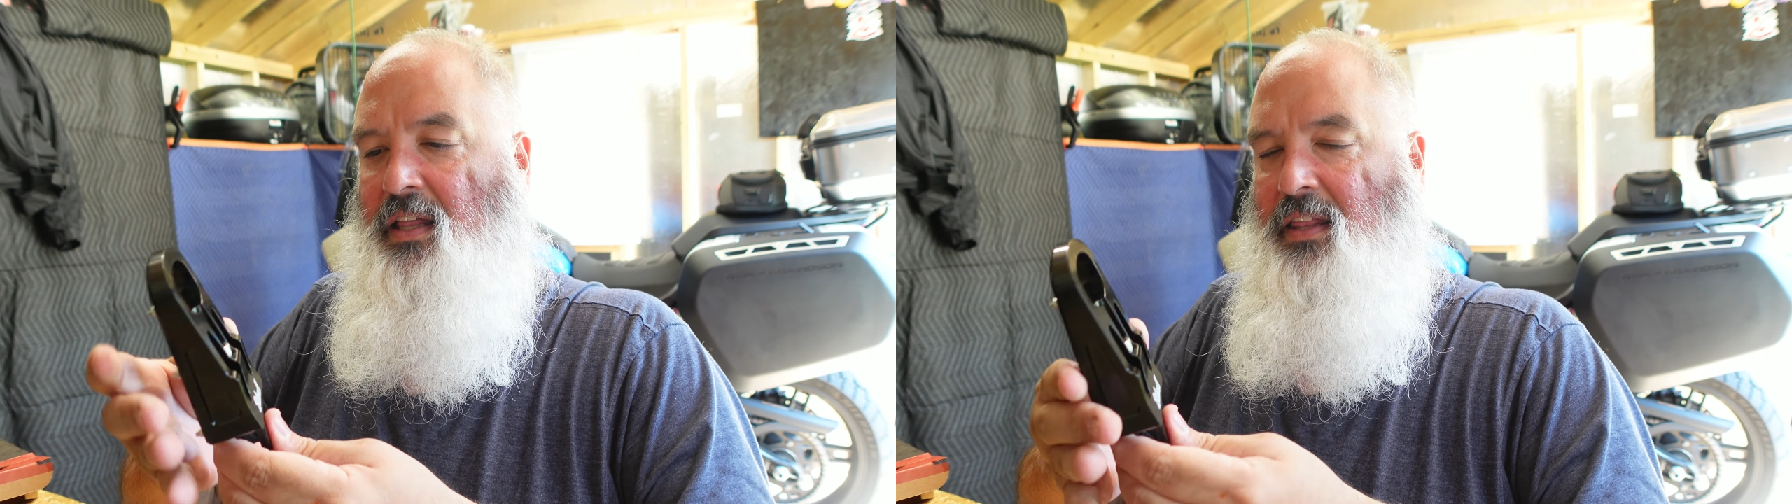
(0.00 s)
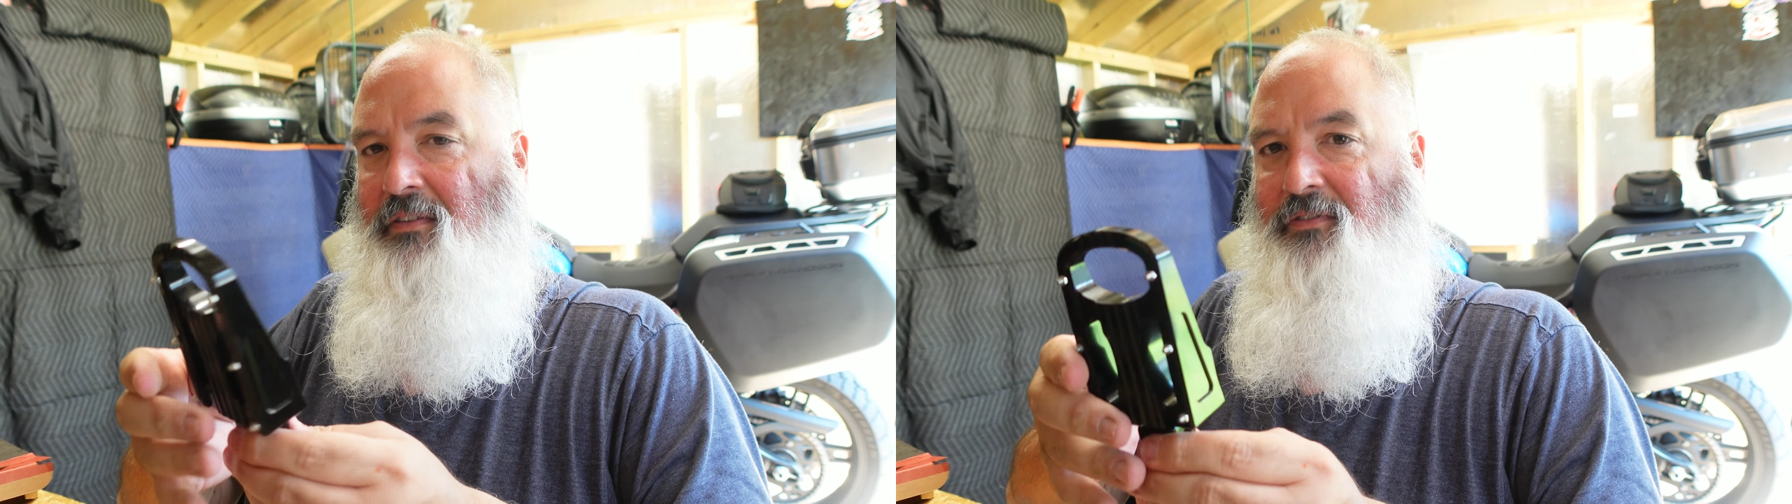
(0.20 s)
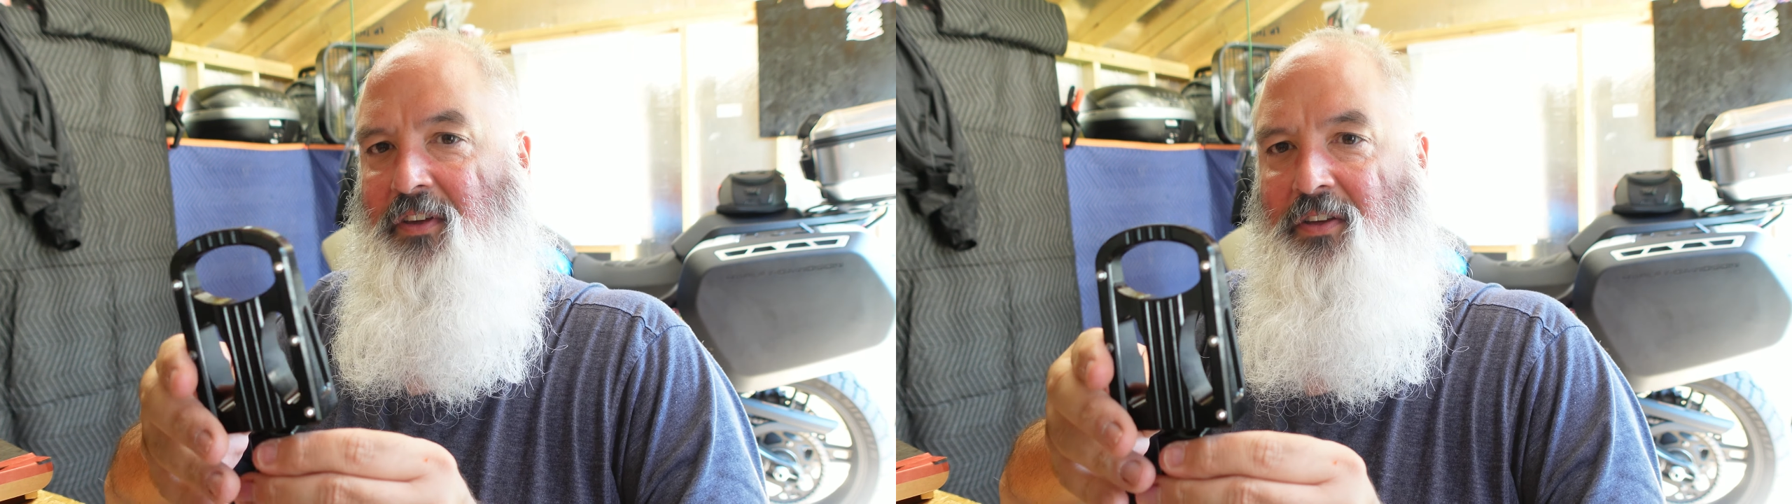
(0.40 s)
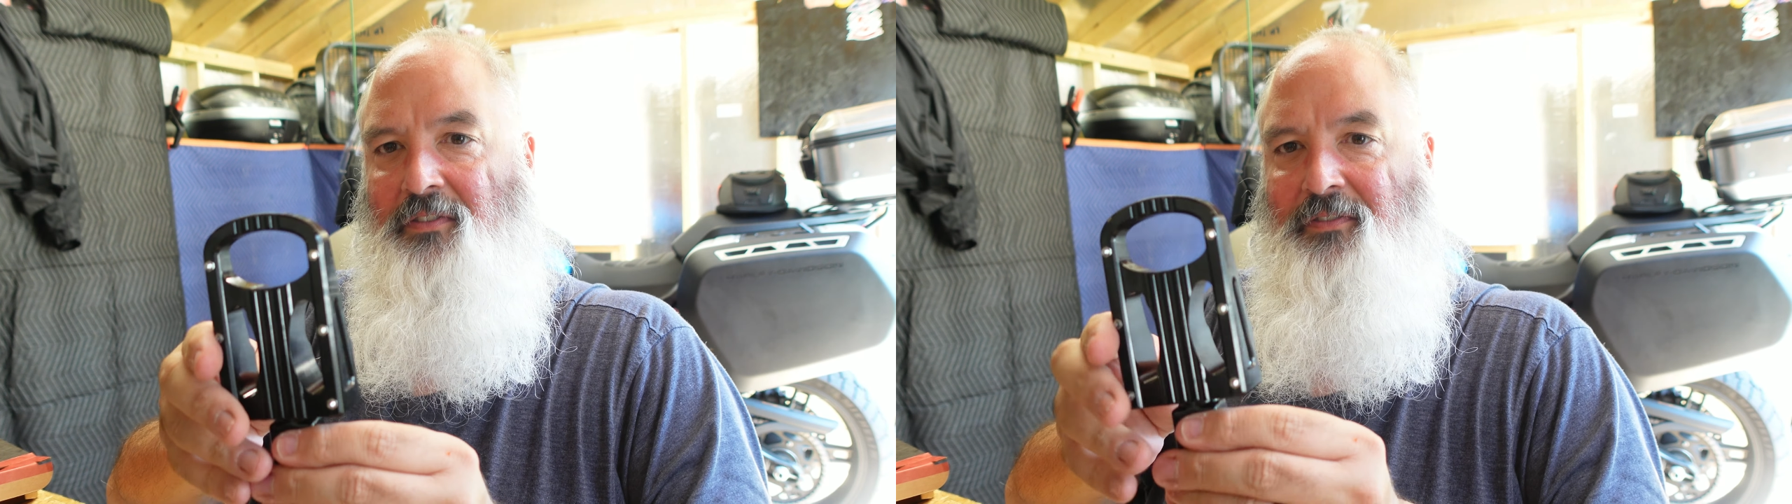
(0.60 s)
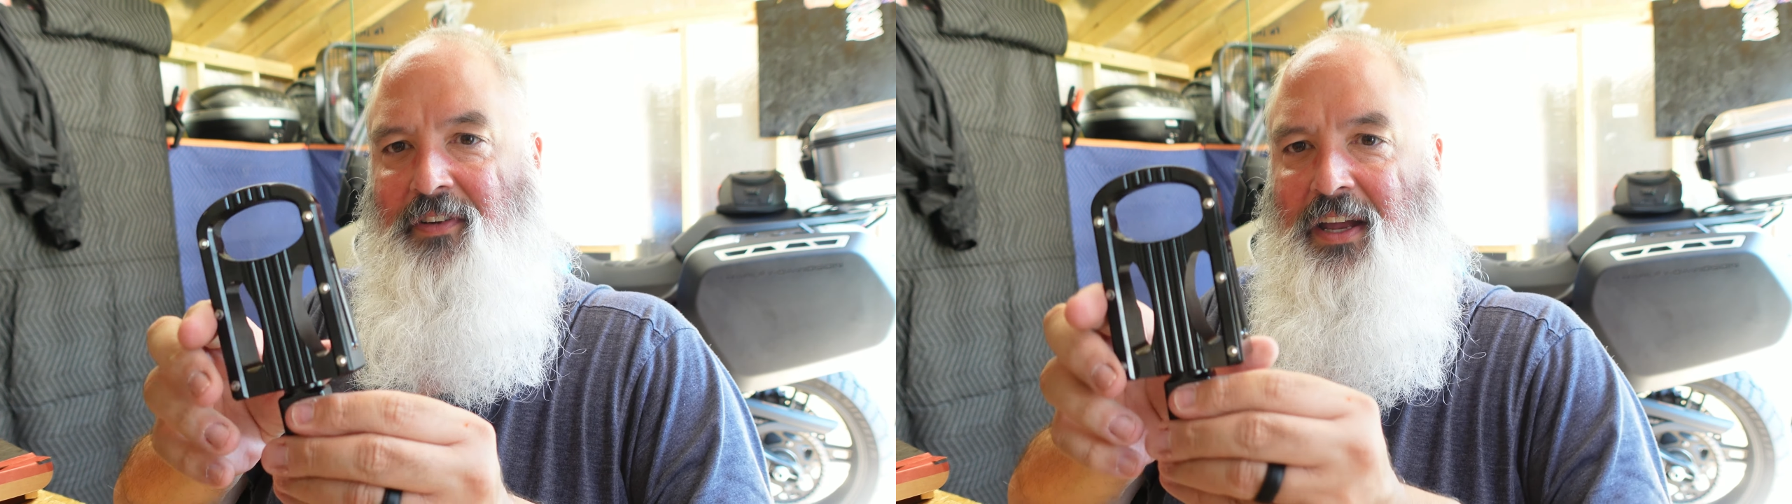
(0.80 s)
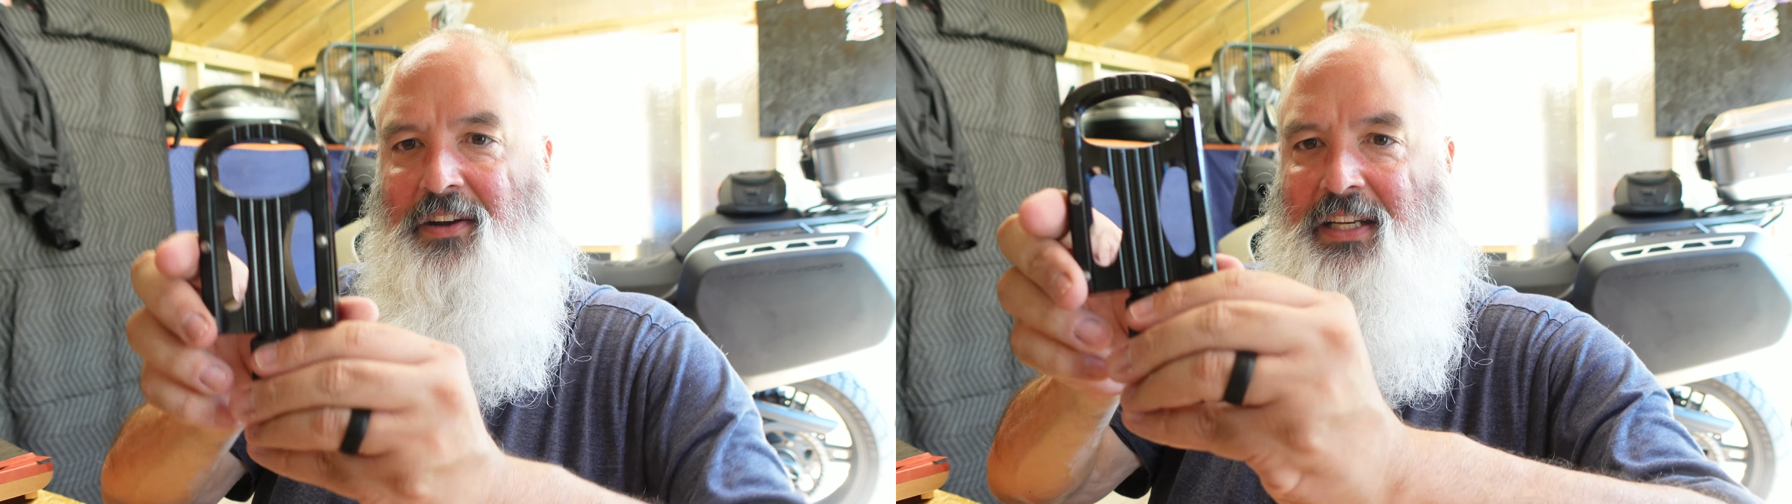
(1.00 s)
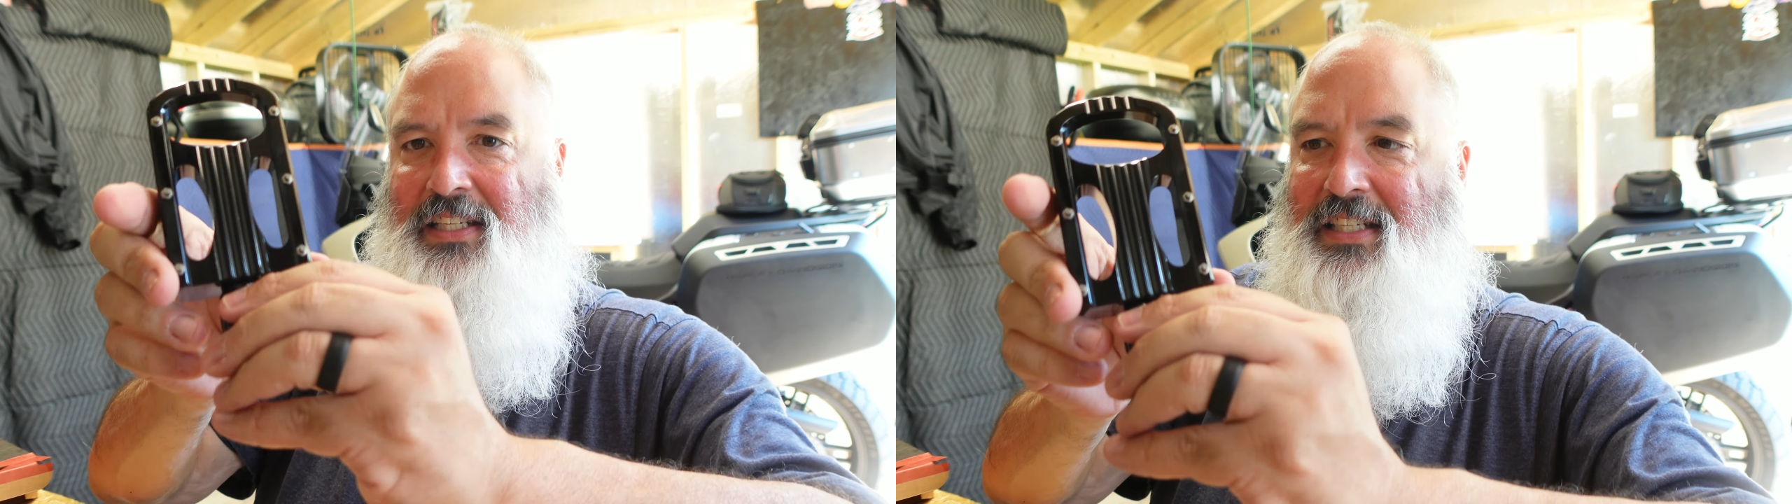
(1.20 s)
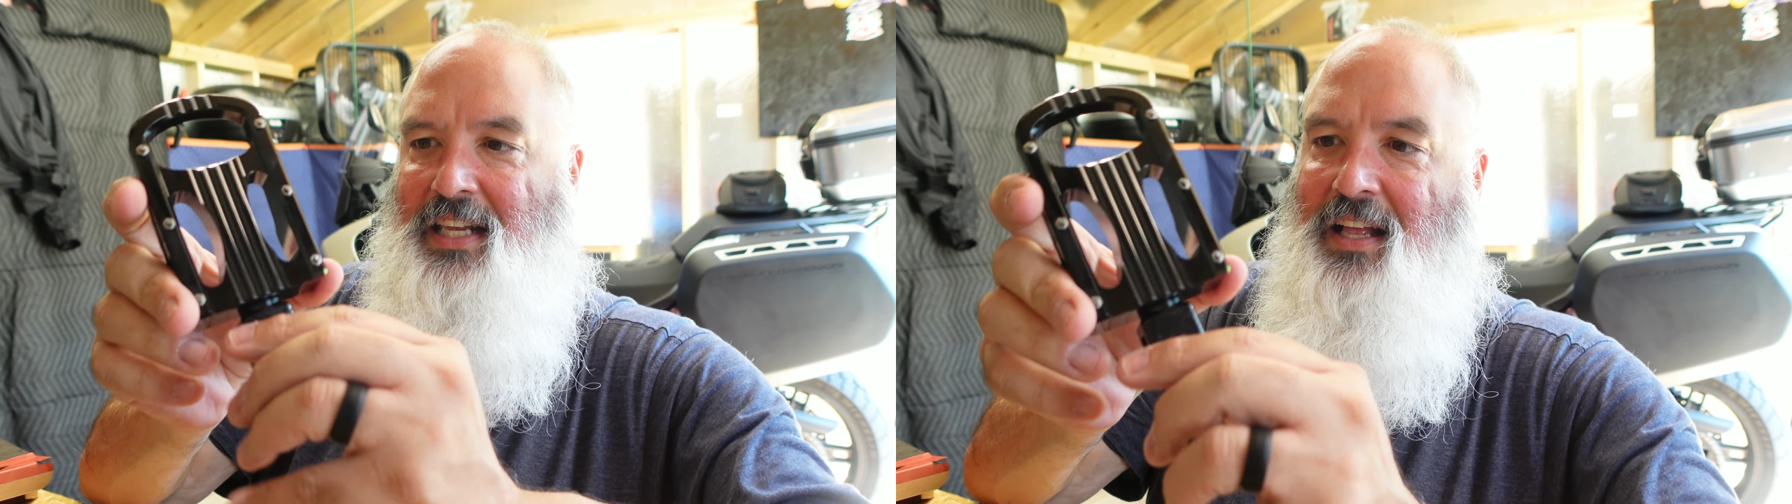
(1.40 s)
They feel very
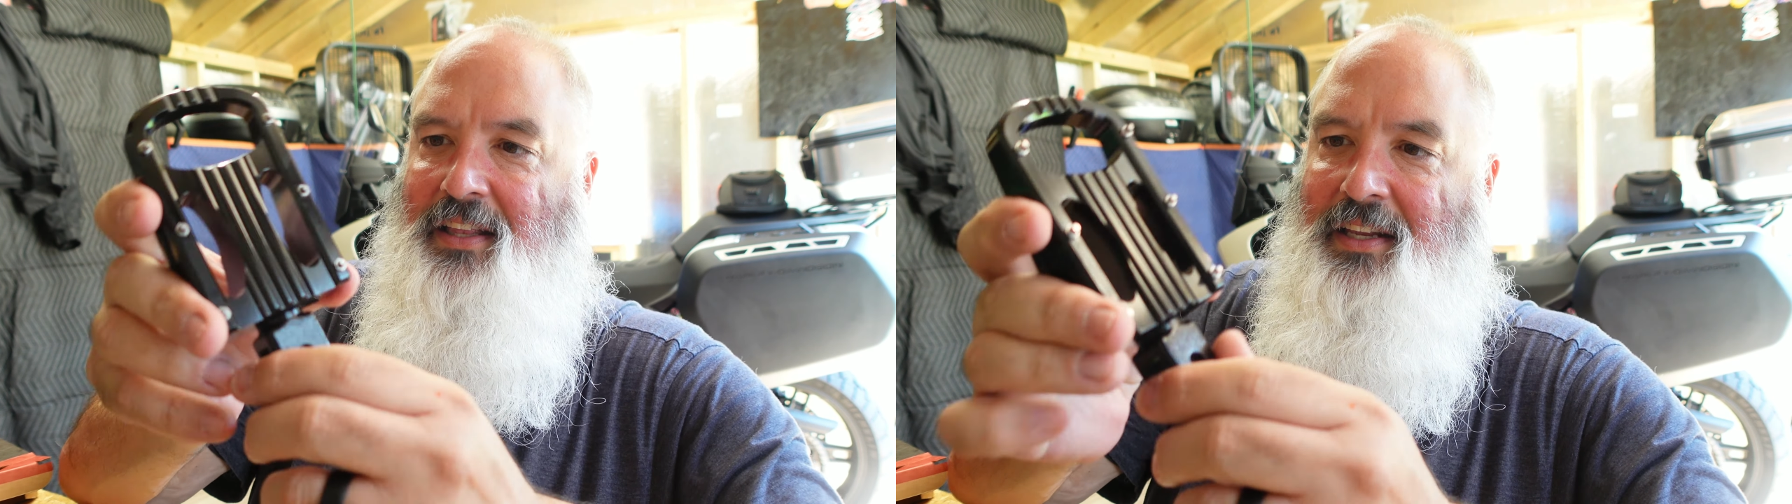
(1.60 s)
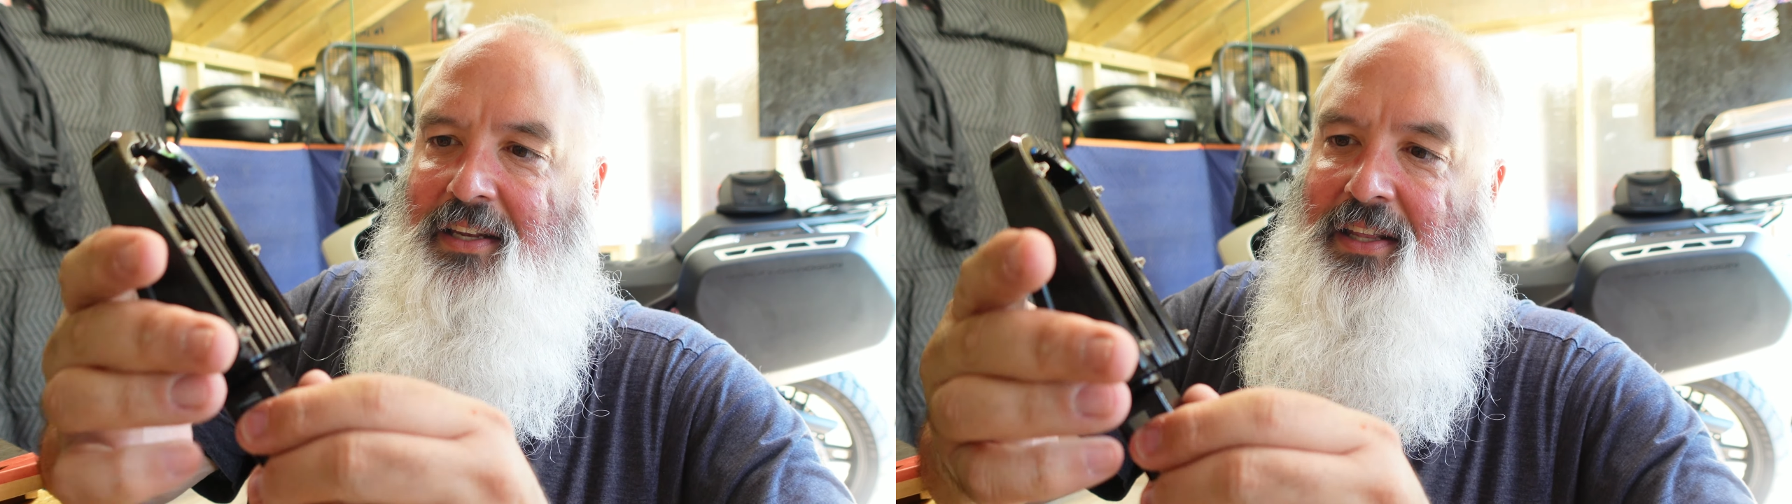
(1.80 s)
solid.